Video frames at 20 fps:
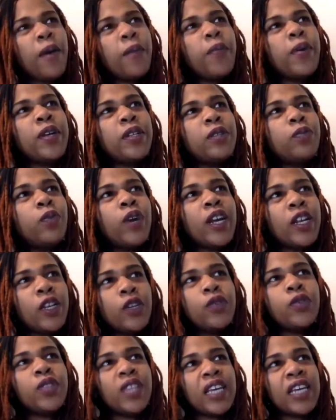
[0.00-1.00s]
Uh, what What do you
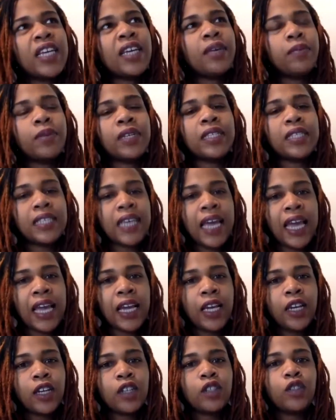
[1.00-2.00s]
think it would
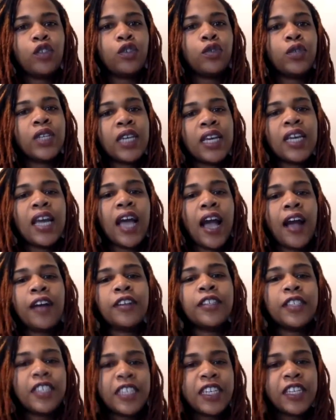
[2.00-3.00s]
take to get our
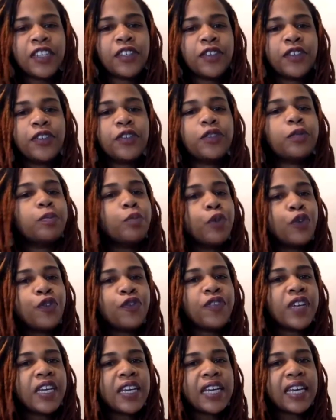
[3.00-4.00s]
seniors
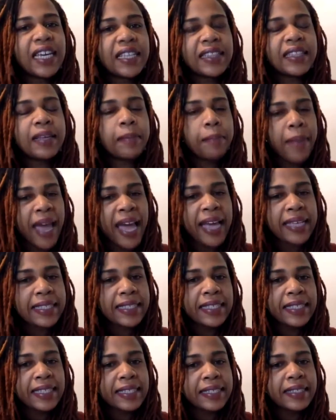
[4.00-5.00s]
moving in the
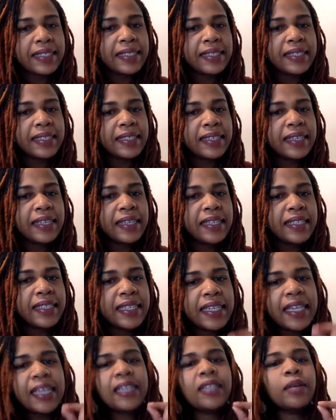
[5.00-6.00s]
masses? To
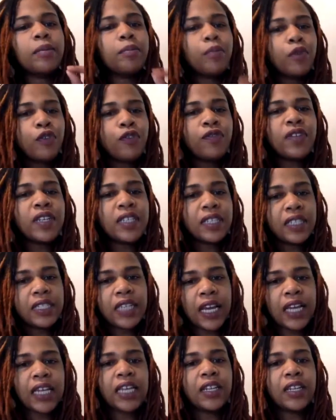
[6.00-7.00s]
get them moving and
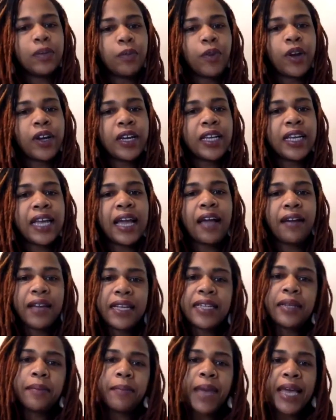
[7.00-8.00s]
shaking and working out in
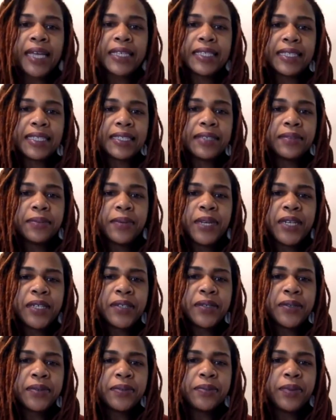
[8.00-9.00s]
the masses. What do you
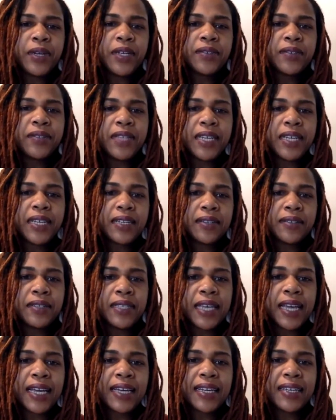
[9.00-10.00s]
What do you think it'll
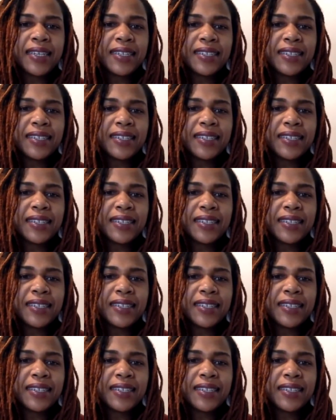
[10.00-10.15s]
take?